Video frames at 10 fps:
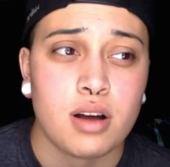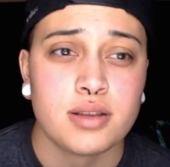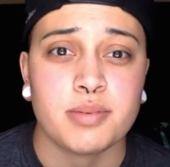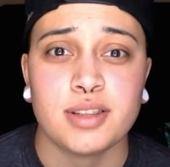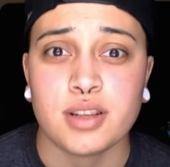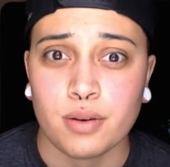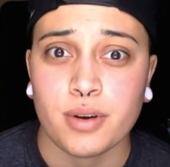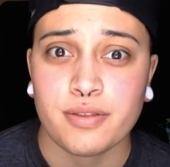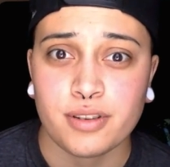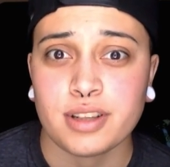To be done
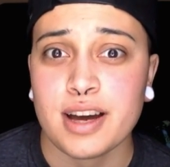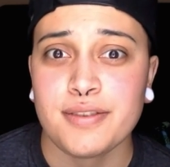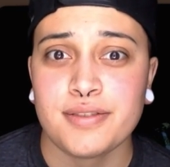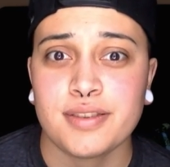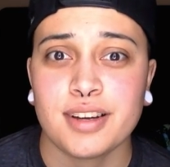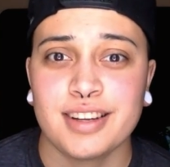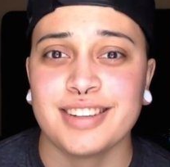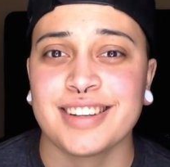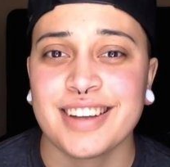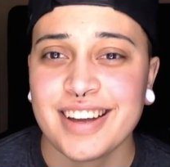with for life.
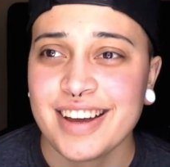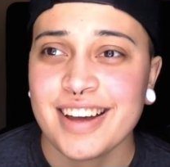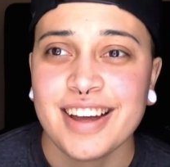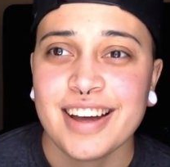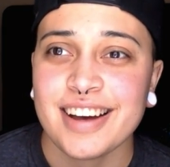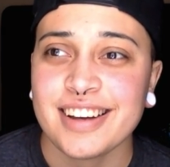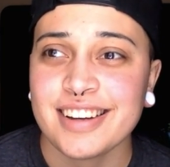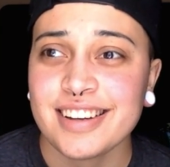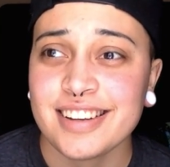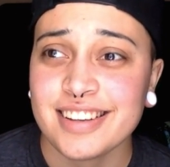
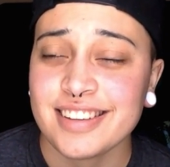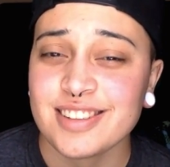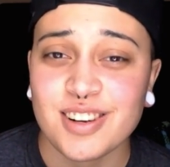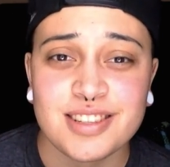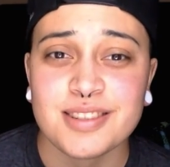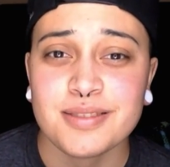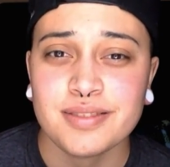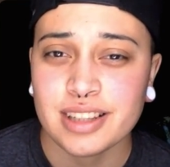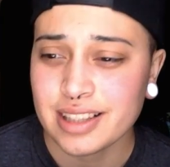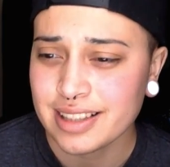It's
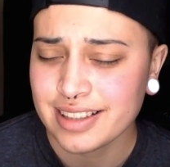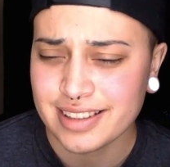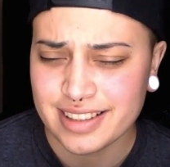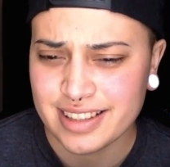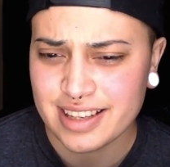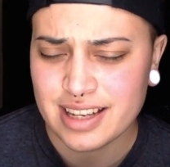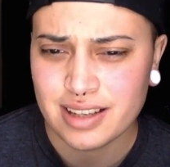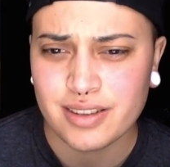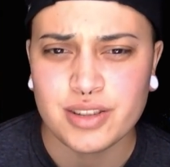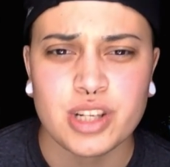awesome.
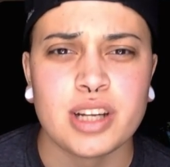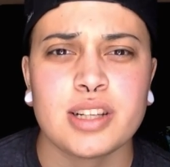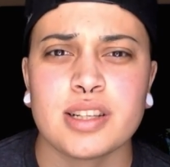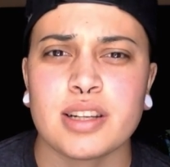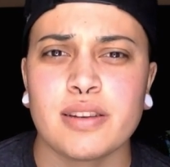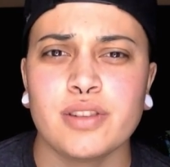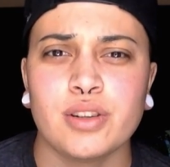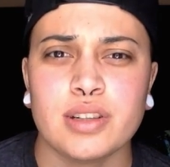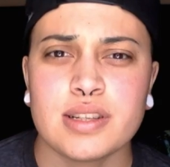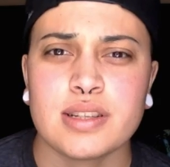Any other changes that I've
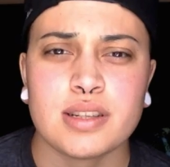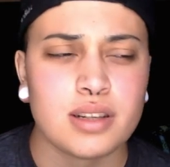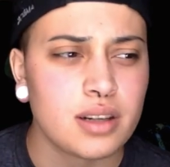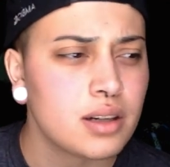noticed?